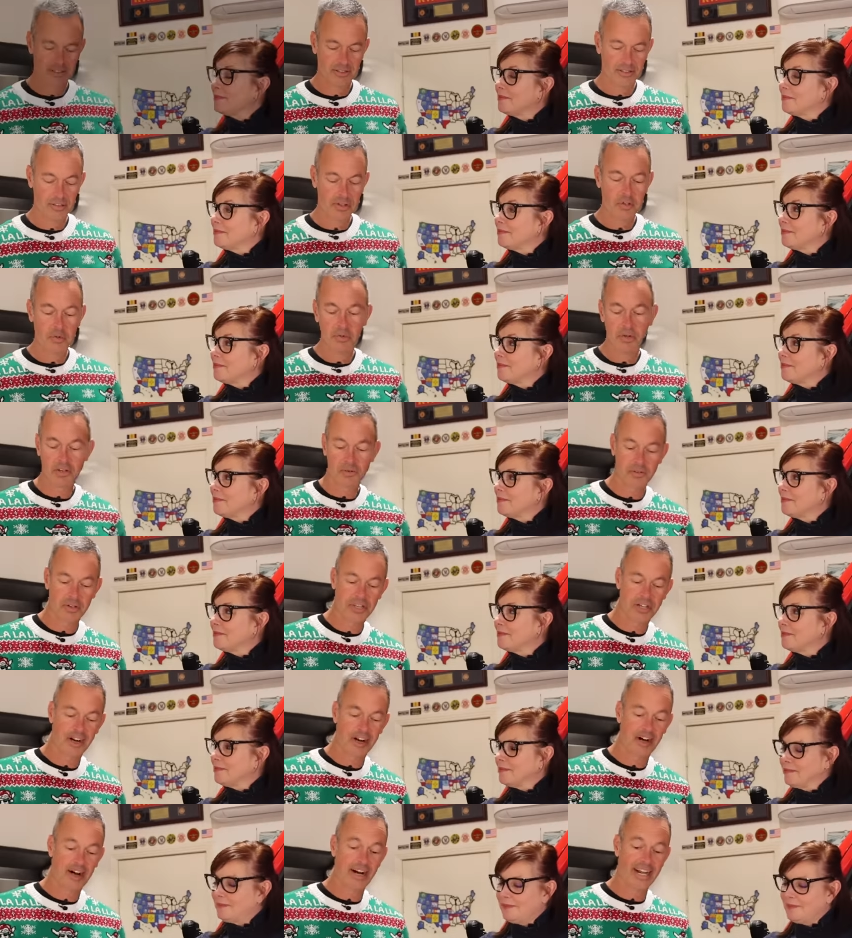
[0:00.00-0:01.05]
Speaker 1: So when
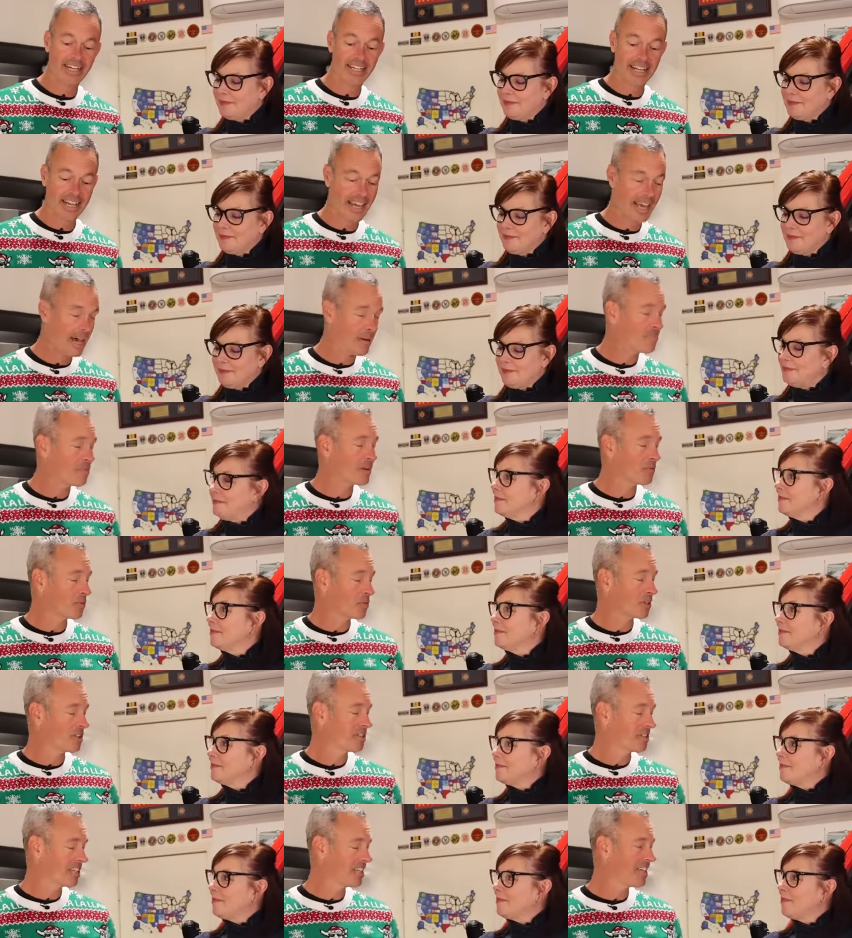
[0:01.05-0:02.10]
we are at camp and
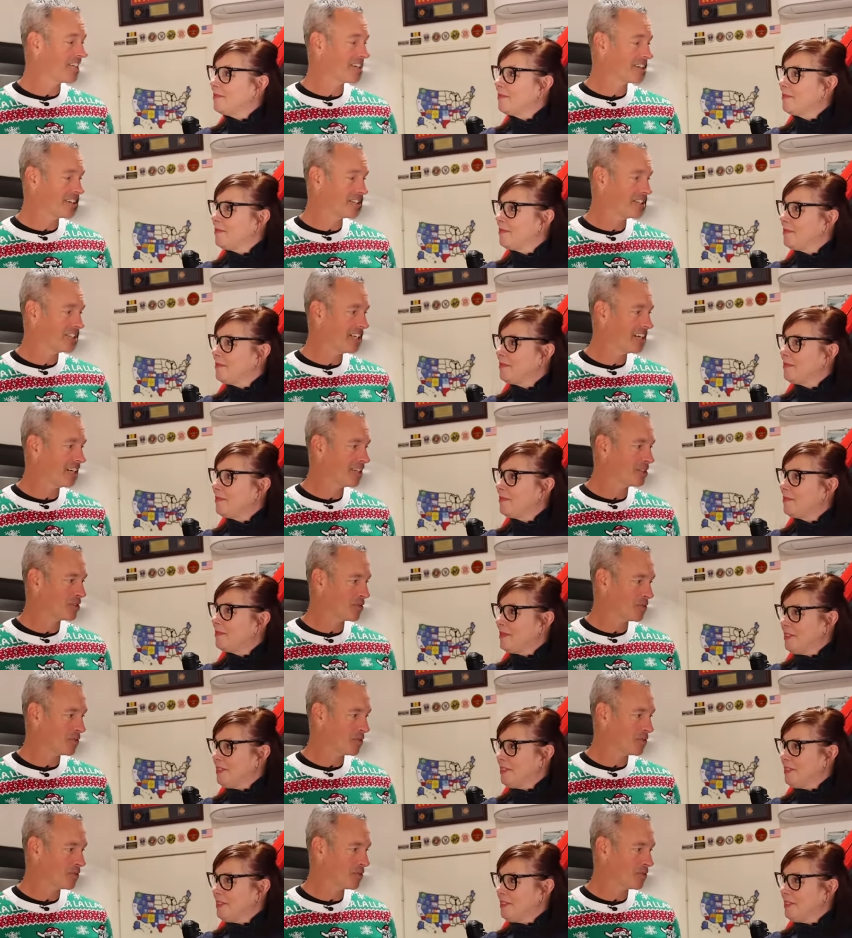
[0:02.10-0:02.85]
we're sitting in our chairs